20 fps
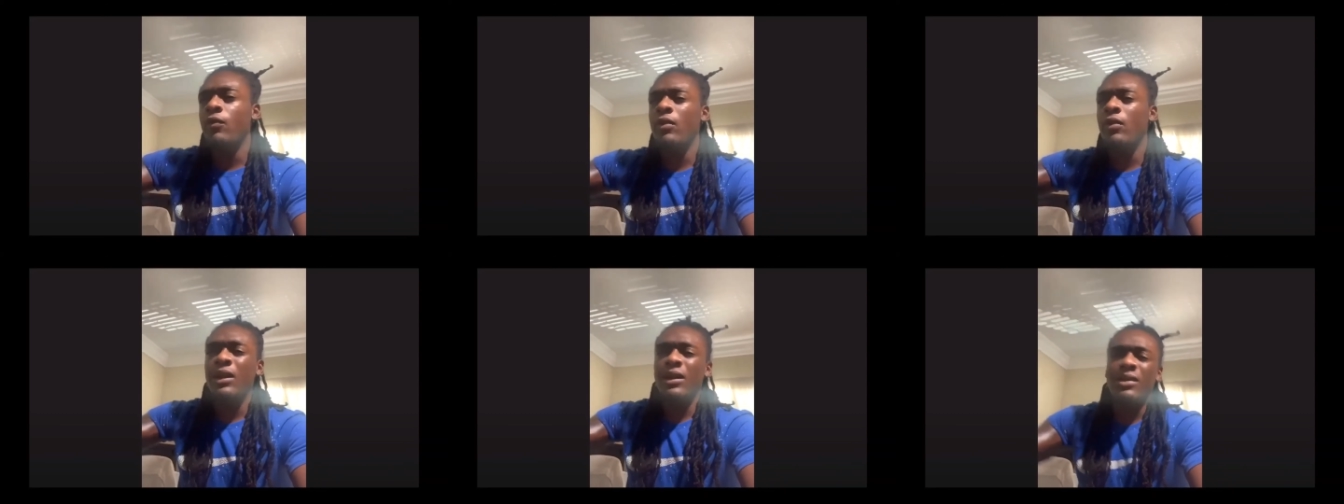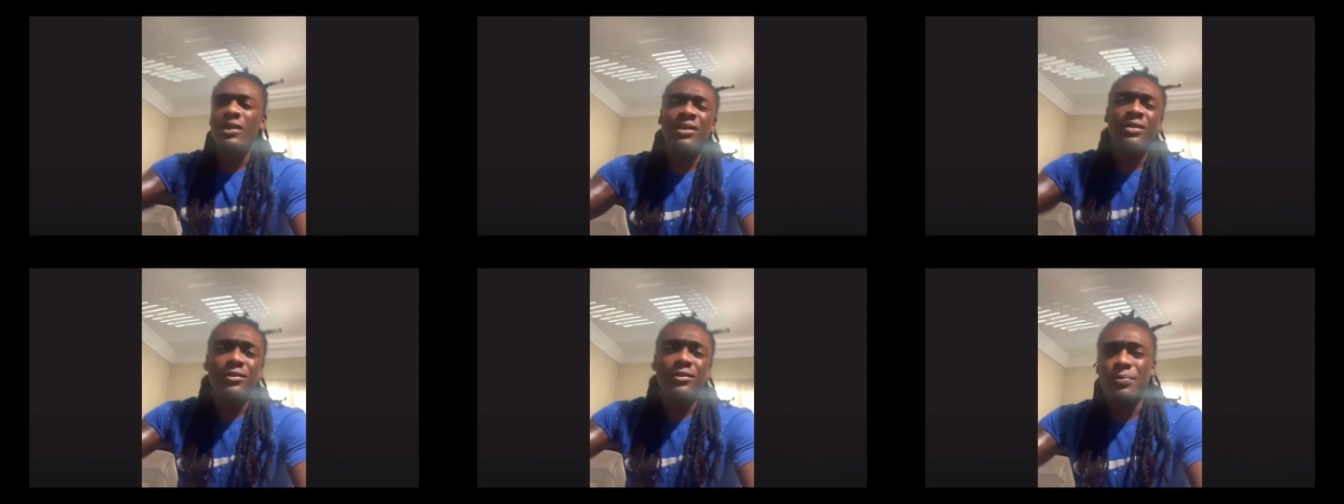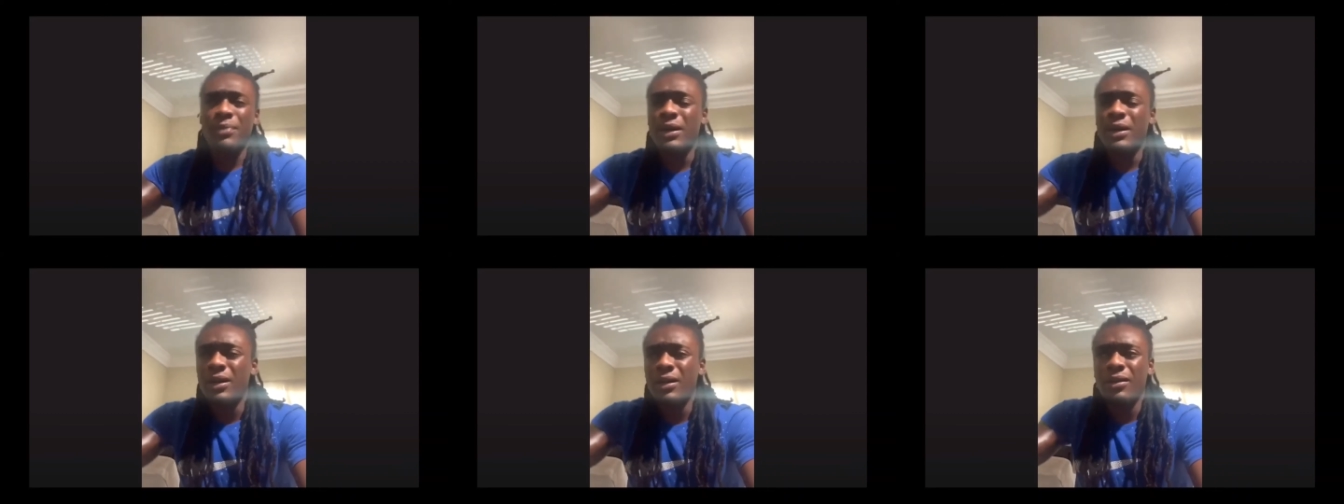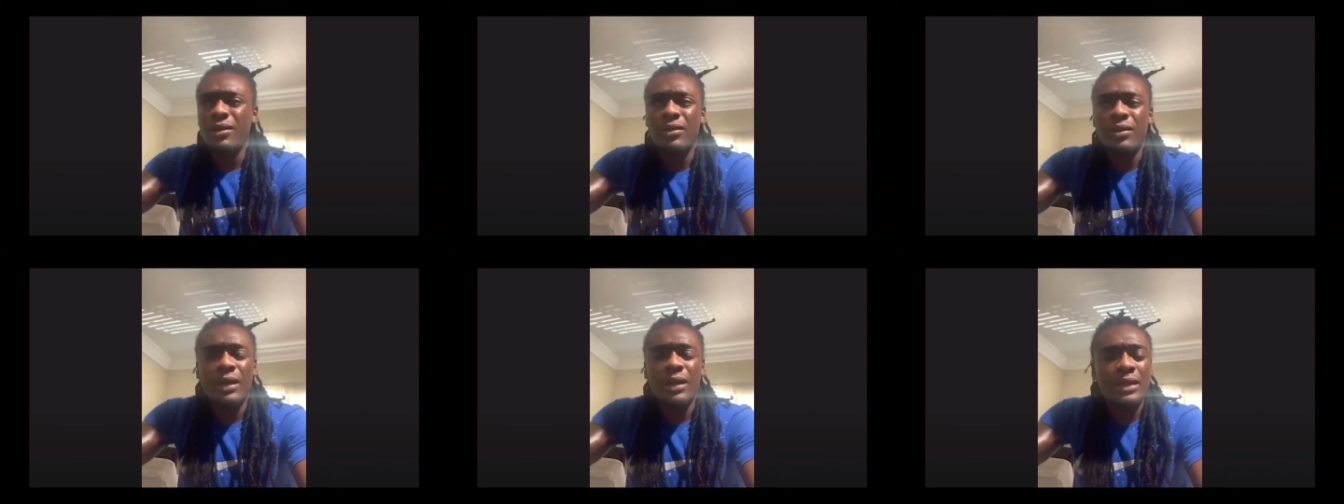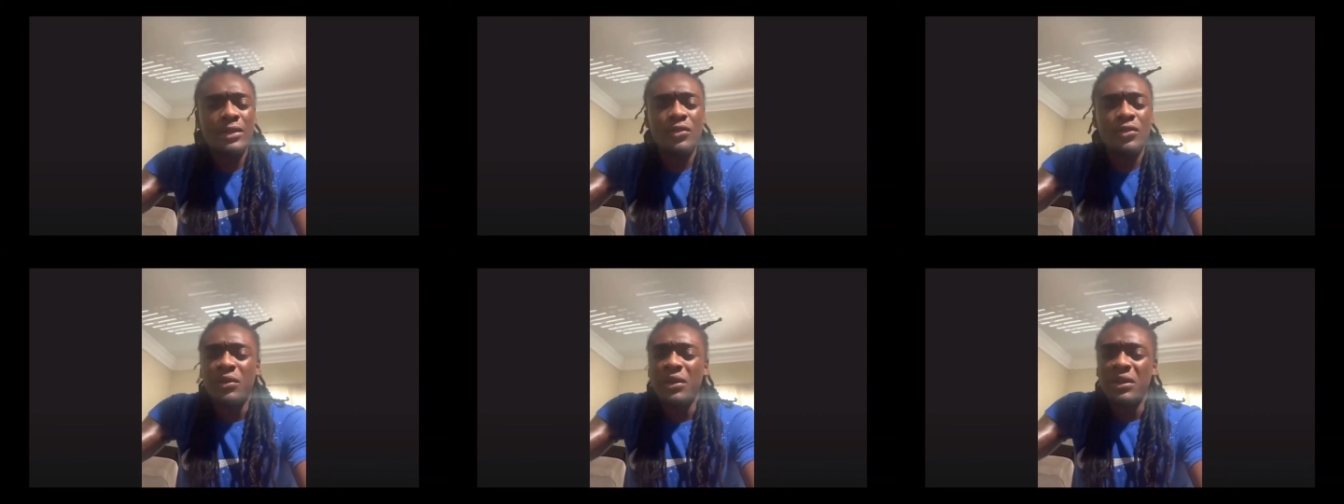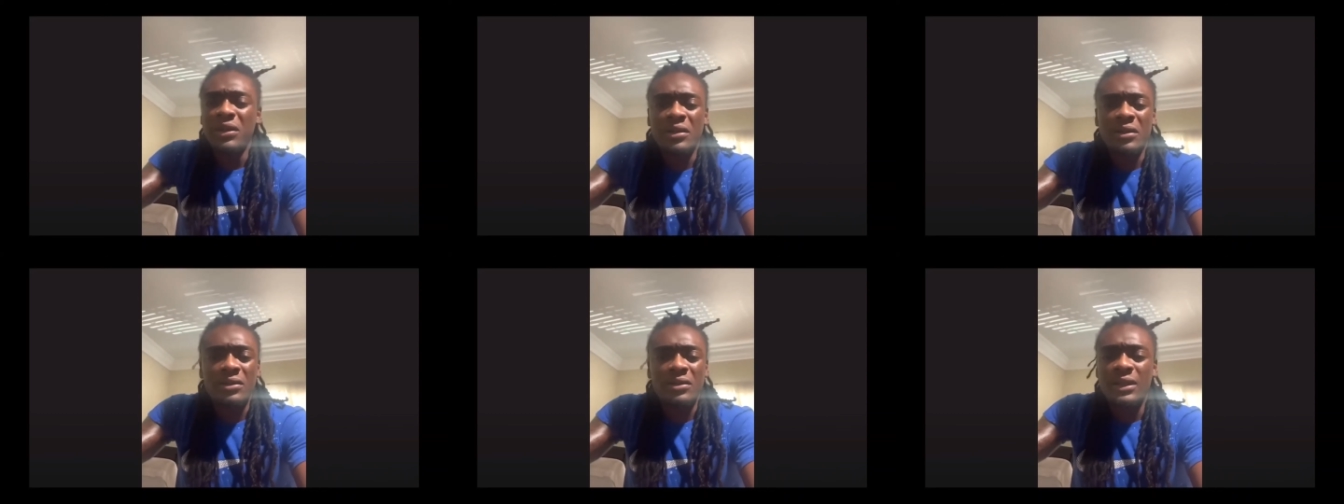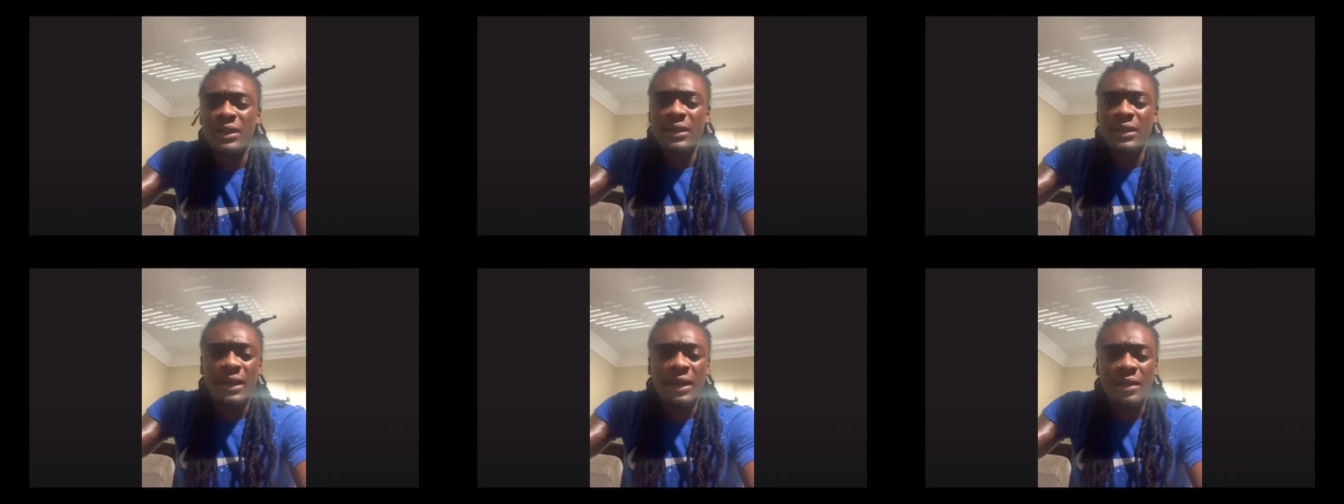I think it's probably only like $12,
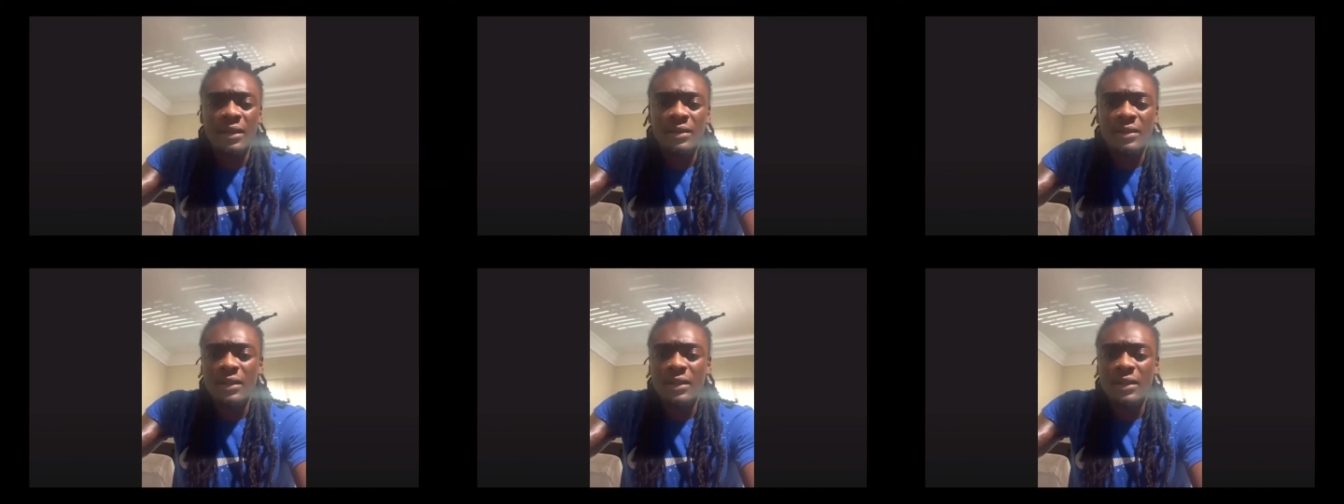$13.